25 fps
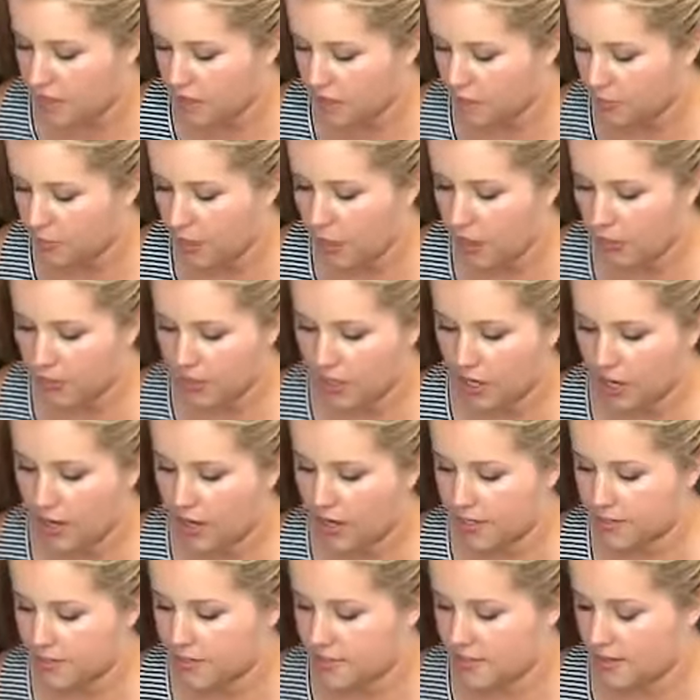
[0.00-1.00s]
the polka
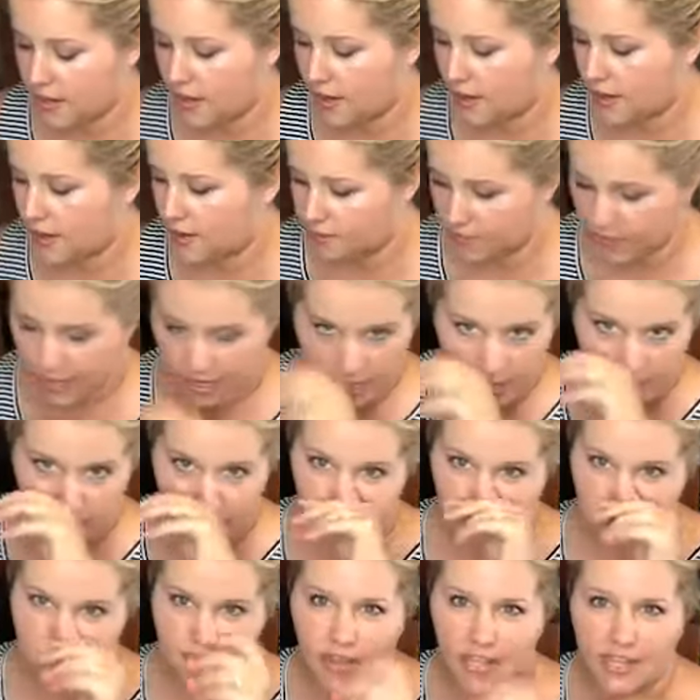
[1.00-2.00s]
dots in
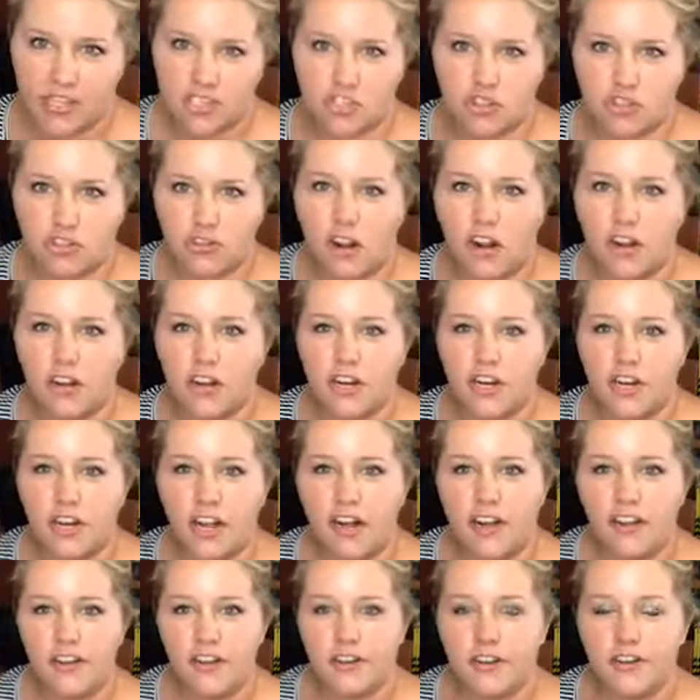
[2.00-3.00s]
a stronger
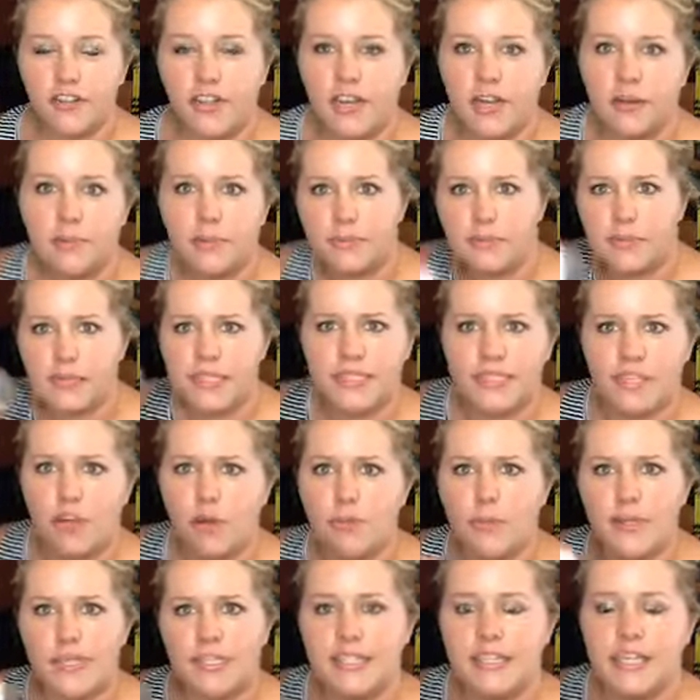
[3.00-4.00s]
color that it would be so
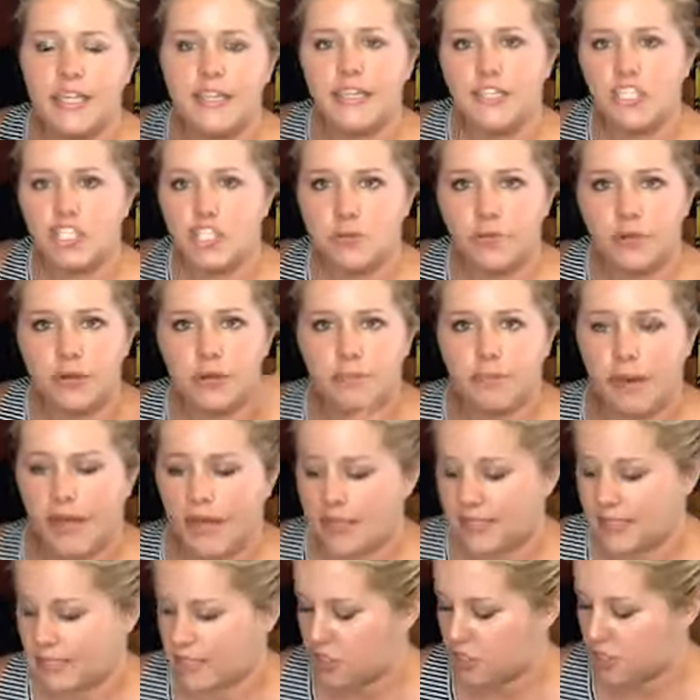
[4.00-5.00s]
busy that you wouldn't pay
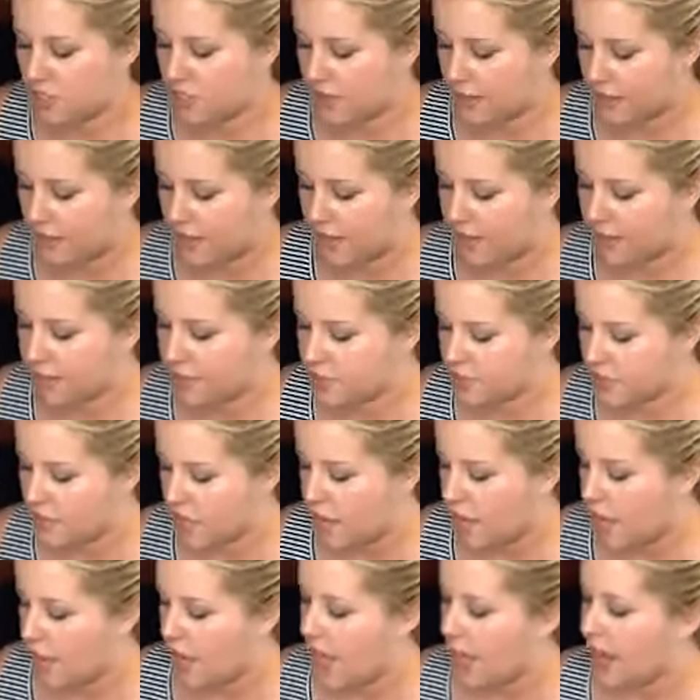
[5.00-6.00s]
attention to the letters.
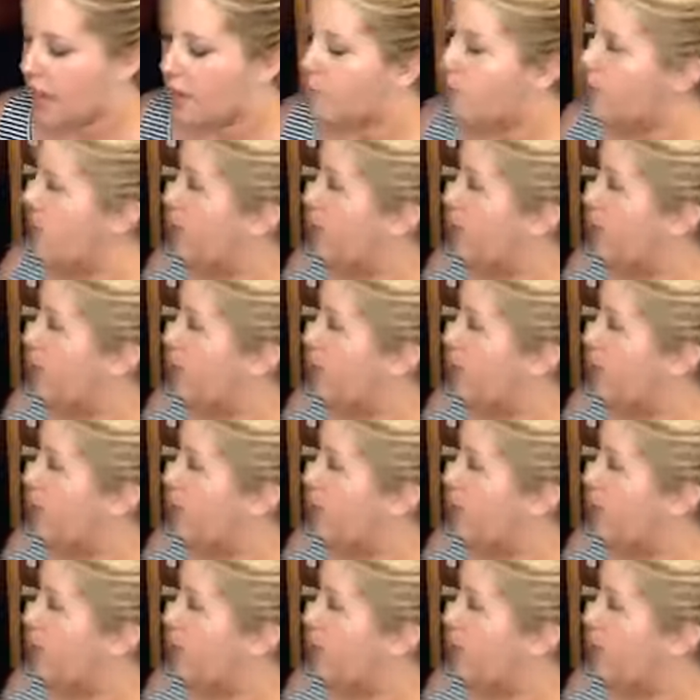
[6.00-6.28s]
And I'm